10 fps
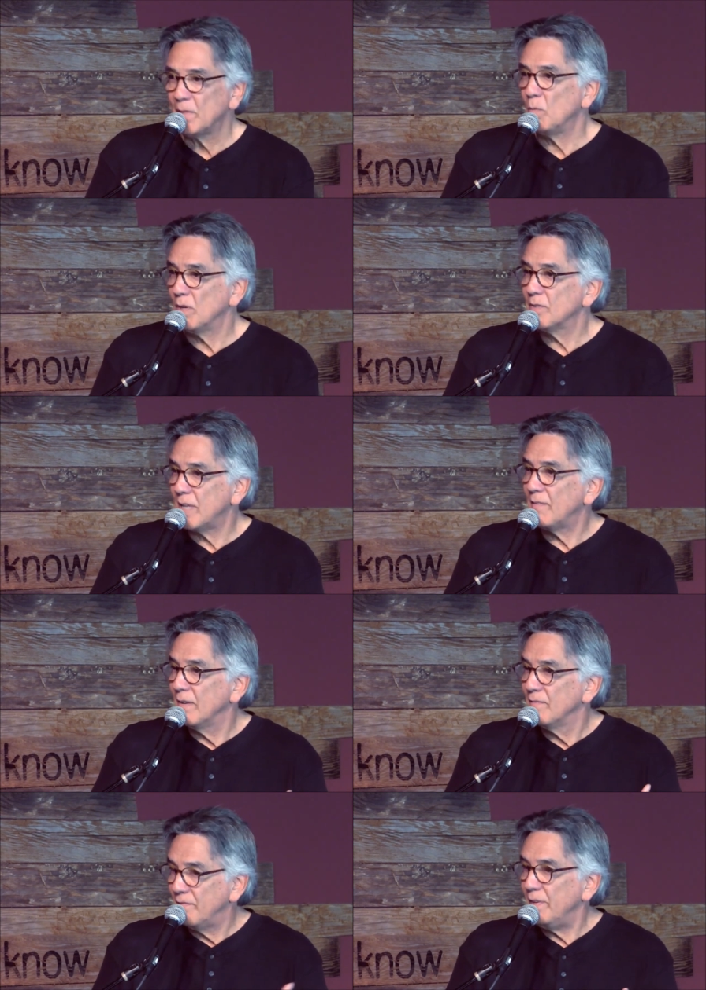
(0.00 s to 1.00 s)
The ones that
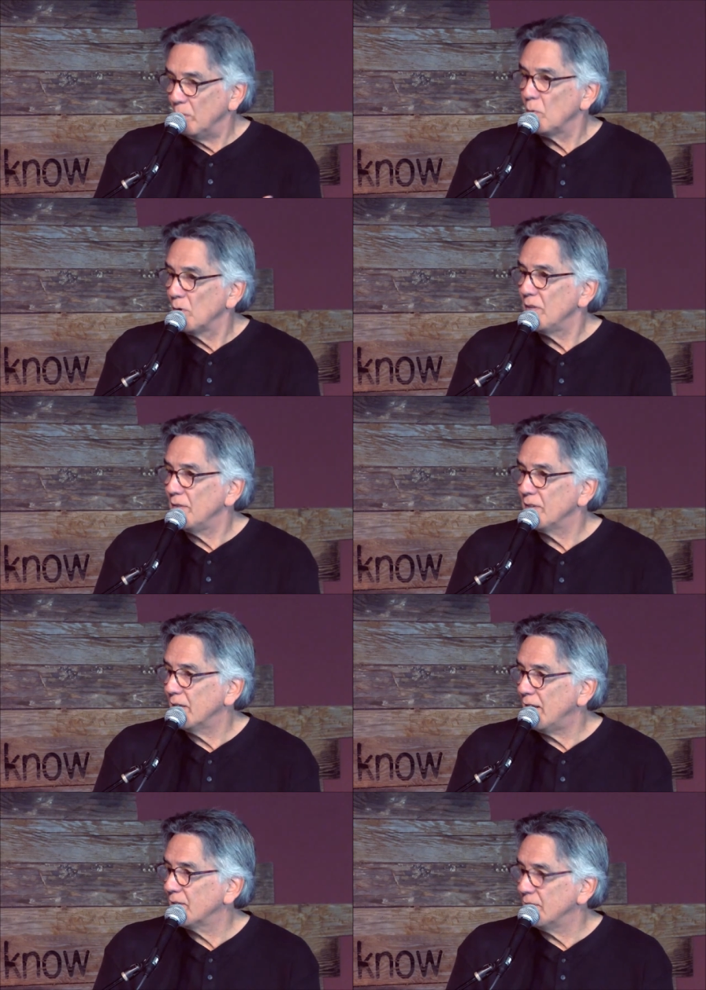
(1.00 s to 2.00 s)
feel worthy of
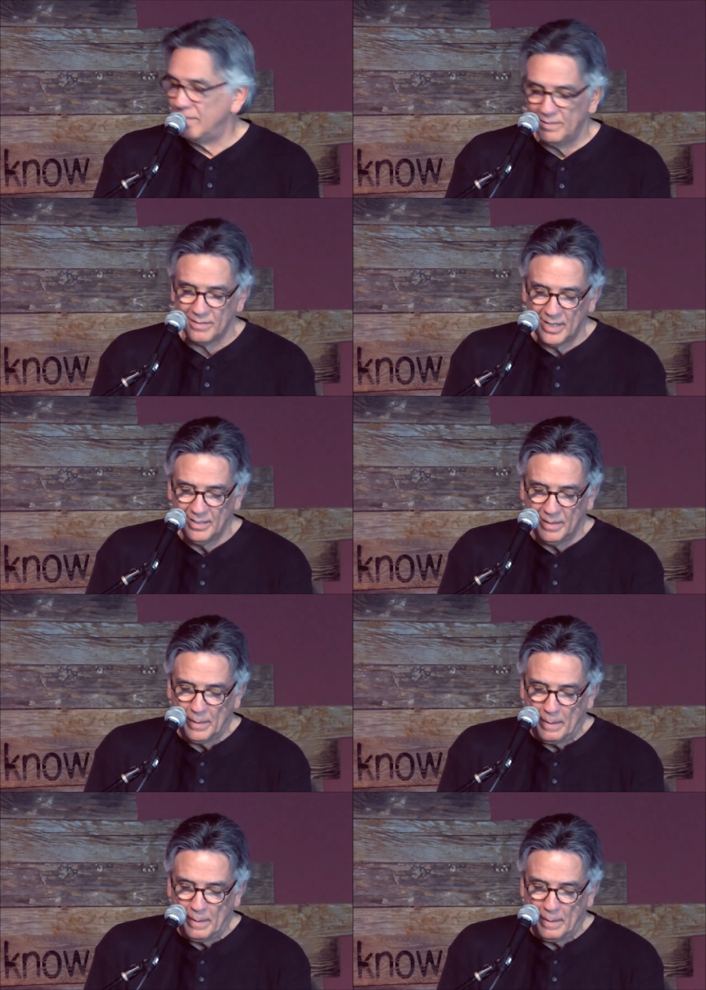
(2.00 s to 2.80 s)
connection, right?